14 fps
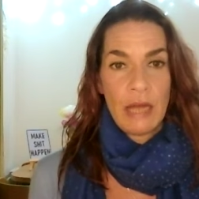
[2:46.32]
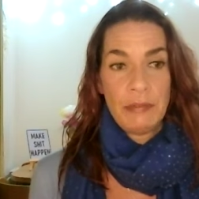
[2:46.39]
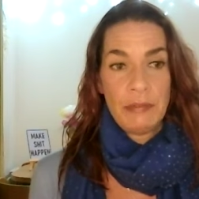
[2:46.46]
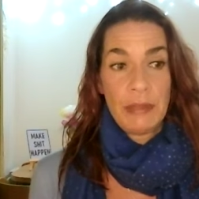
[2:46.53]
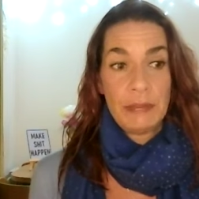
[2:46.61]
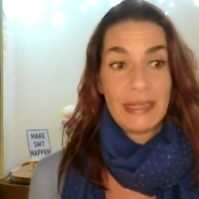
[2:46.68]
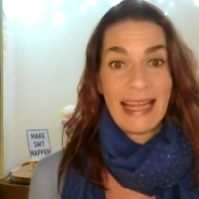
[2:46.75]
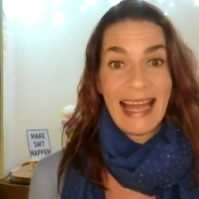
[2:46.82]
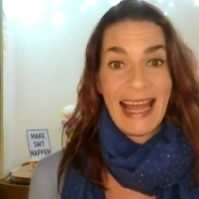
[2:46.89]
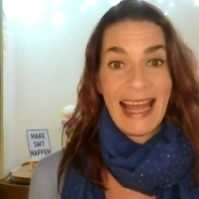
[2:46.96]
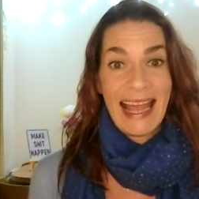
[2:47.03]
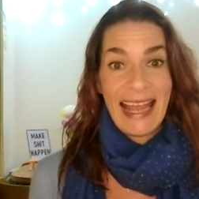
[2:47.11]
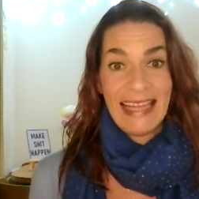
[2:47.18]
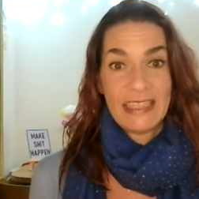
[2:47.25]
And people
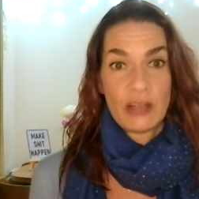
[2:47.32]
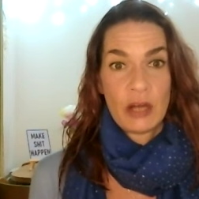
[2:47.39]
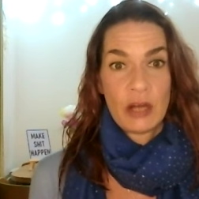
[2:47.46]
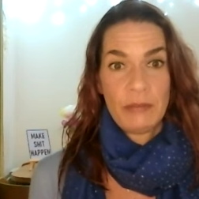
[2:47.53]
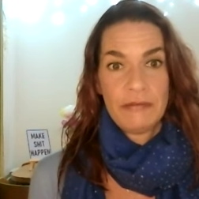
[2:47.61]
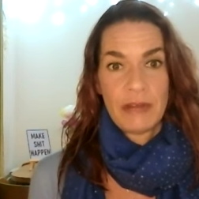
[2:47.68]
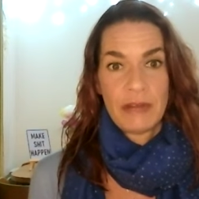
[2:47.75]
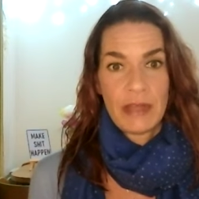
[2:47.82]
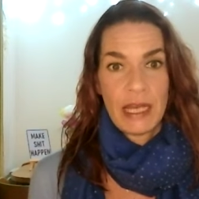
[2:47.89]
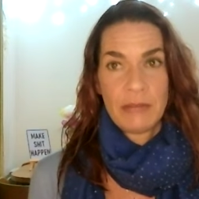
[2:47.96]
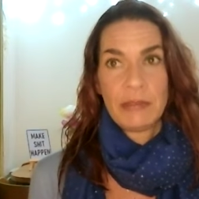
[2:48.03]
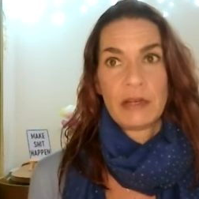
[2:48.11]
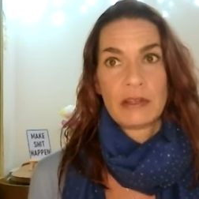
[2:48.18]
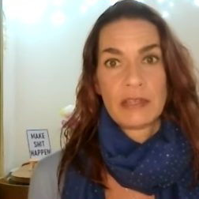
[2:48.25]
hate on me for
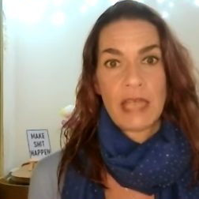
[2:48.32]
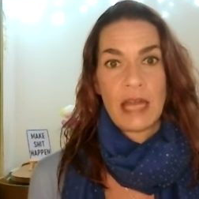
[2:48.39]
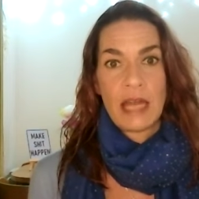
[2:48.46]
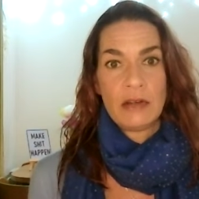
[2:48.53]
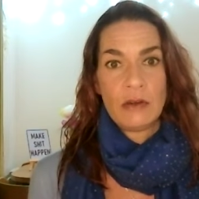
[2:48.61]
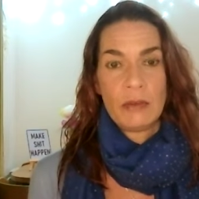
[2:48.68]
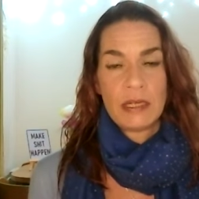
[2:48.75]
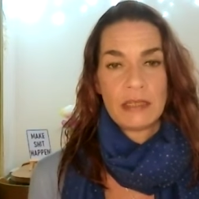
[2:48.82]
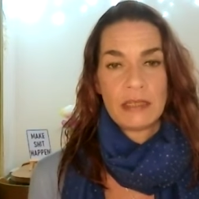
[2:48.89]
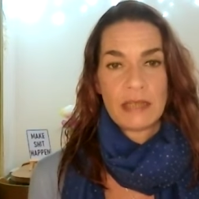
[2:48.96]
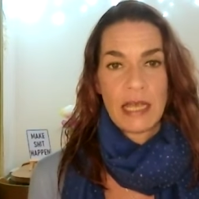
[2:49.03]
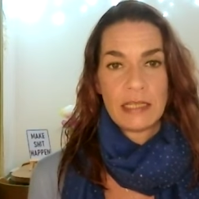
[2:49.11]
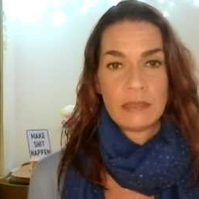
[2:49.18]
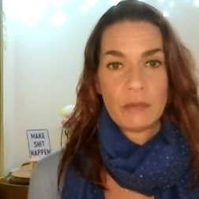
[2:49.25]
that because, yeah,
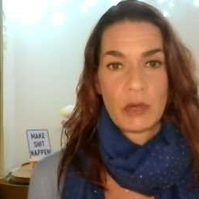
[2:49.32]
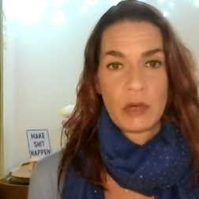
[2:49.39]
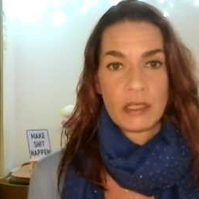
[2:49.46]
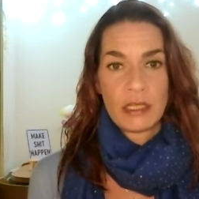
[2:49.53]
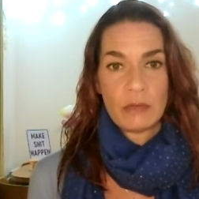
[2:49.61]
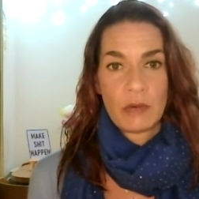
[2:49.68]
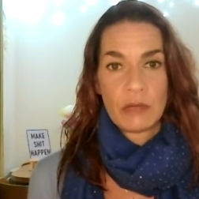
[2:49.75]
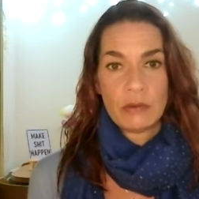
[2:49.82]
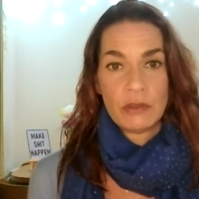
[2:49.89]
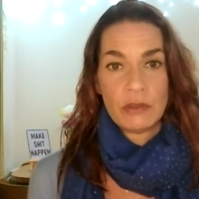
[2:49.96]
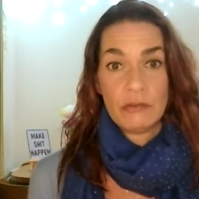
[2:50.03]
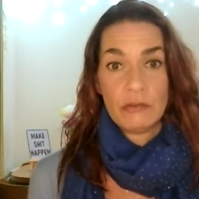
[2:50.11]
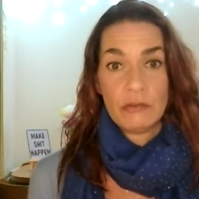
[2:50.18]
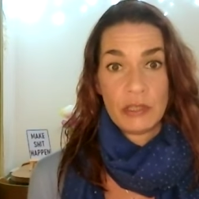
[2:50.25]
nobody's hated more than the one
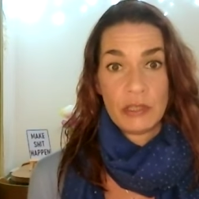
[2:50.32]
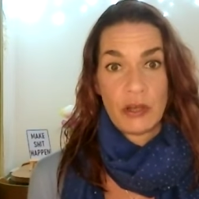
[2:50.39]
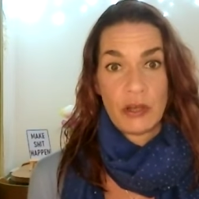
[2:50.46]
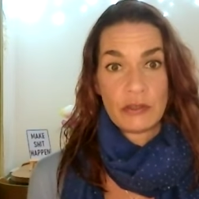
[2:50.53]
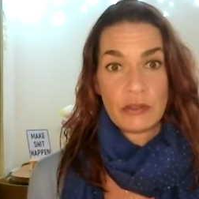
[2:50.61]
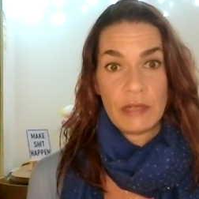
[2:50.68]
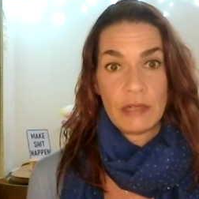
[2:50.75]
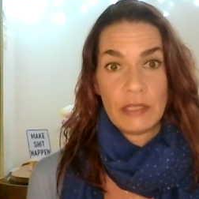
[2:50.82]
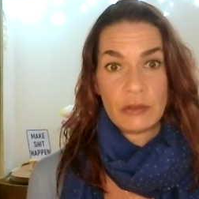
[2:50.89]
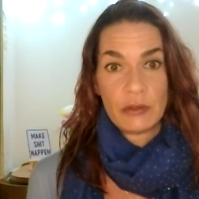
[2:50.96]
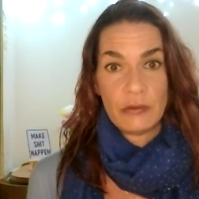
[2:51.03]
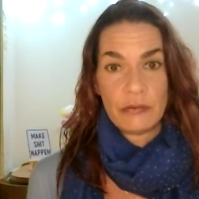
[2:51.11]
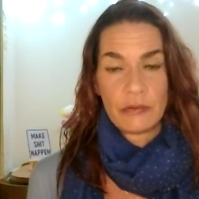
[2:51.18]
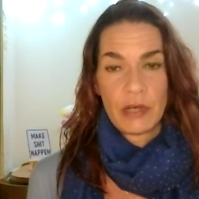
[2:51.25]
who returns real
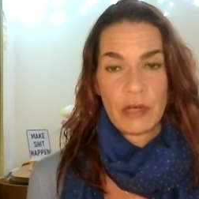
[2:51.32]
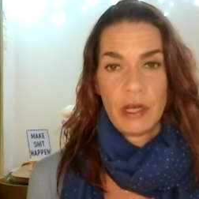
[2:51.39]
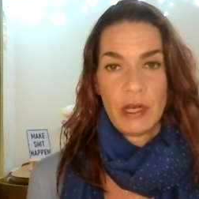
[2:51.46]
truth